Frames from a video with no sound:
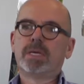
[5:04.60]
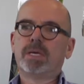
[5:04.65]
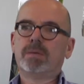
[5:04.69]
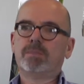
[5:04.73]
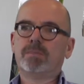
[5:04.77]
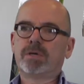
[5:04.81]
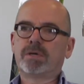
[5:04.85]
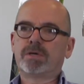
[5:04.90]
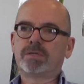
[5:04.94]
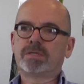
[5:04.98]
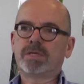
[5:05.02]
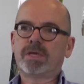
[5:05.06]

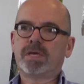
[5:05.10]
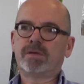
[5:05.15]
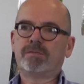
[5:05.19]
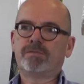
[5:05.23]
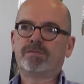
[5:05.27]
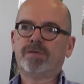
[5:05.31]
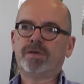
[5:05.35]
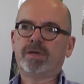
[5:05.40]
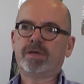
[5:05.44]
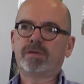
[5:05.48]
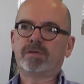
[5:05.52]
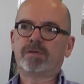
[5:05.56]
because they'd
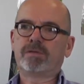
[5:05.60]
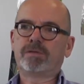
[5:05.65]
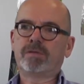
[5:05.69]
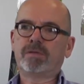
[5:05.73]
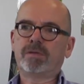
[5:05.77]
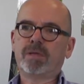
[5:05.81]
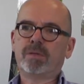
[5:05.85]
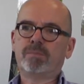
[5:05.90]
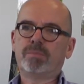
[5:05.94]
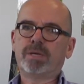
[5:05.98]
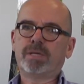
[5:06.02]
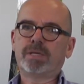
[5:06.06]
figured through
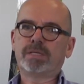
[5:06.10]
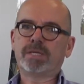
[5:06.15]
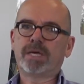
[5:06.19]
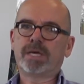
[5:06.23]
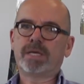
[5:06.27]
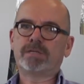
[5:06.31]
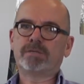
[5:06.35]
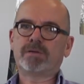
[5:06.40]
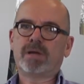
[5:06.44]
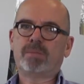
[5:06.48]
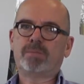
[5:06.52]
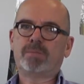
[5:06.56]
their big
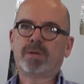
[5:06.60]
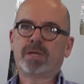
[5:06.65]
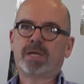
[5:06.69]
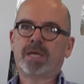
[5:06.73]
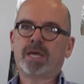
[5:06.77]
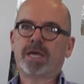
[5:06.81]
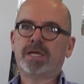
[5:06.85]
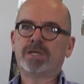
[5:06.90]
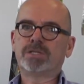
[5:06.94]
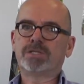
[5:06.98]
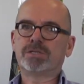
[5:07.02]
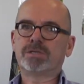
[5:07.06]
data
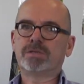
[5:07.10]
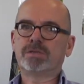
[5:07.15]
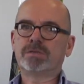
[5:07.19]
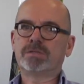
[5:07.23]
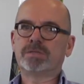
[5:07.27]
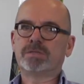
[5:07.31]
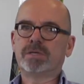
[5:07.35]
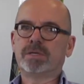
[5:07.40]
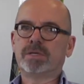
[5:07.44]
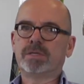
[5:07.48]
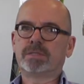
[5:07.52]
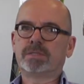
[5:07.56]

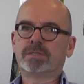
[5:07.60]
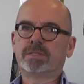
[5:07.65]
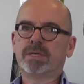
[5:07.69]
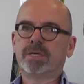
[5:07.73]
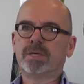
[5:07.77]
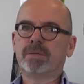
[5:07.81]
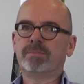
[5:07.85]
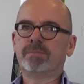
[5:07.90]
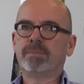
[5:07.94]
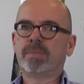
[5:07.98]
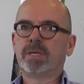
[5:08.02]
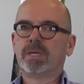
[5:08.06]
applications that
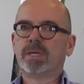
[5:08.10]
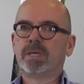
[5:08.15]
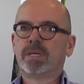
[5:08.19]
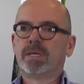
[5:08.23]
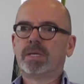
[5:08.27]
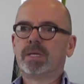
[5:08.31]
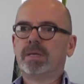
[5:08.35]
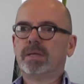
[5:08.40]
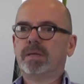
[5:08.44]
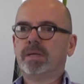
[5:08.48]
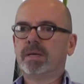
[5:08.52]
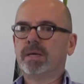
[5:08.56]

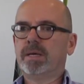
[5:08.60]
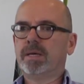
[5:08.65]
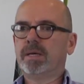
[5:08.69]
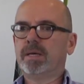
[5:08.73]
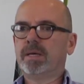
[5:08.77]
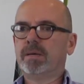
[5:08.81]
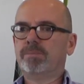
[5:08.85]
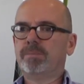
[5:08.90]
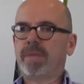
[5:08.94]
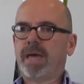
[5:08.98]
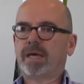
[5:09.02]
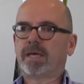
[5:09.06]

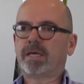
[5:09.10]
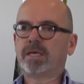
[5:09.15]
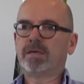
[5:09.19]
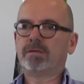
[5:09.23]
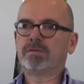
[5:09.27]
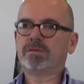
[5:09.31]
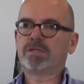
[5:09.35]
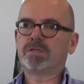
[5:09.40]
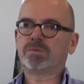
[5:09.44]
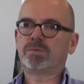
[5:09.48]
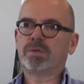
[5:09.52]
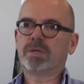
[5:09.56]
Mac
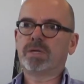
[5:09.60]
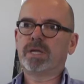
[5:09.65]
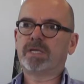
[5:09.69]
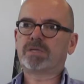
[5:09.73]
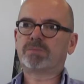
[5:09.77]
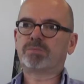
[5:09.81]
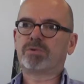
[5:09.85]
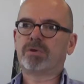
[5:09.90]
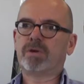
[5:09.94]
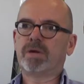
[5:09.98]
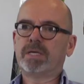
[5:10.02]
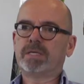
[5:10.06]
users were less
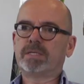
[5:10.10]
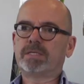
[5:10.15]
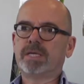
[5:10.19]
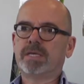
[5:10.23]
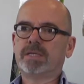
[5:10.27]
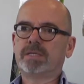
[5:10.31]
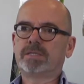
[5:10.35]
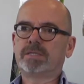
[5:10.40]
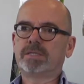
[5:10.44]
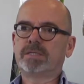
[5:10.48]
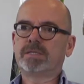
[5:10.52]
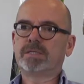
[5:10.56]
price
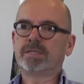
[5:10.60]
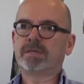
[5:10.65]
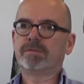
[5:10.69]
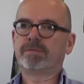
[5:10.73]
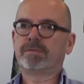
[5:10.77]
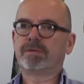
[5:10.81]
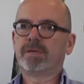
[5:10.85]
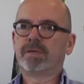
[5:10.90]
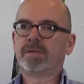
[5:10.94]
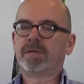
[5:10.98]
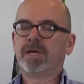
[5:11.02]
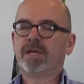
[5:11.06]

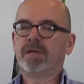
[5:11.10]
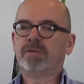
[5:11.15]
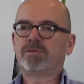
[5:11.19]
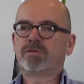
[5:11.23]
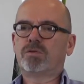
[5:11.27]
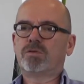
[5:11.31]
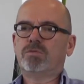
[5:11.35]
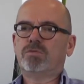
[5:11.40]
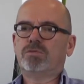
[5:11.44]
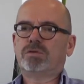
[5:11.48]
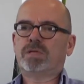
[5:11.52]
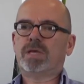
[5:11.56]
sensitive, and of
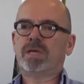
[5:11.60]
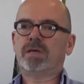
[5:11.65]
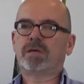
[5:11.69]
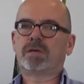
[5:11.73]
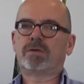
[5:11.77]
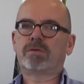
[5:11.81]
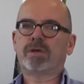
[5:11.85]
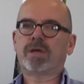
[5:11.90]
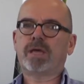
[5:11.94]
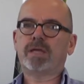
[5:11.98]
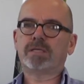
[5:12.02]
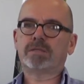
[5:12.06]
course that
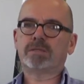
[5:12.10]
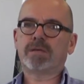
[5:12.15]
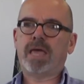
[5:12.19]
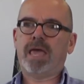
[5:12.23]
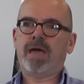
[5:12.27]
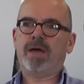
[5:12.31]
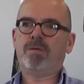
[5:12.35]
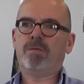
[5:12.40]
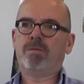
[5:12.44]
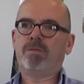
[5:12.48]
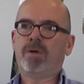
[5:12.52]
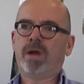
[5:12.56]
creates
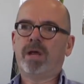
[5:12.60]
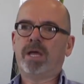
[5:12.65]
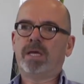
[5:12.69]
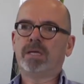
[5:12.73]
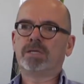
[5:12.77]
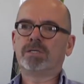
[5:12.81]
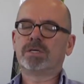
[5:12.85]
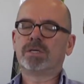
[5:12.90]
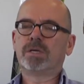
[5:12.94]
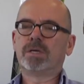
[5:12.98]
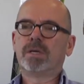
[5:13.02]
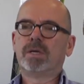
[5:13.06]

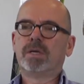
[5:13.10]
outrage.